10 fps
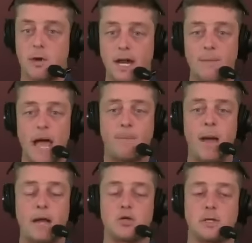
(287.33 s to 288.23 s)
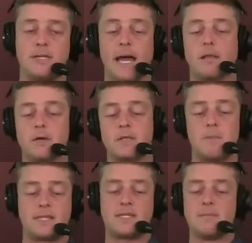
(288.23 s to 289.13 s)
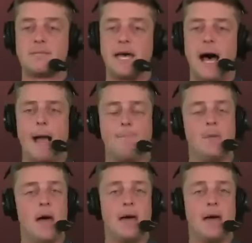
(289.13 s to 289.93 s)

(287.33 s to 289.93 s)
Running back Patrick Taylor has missed some time.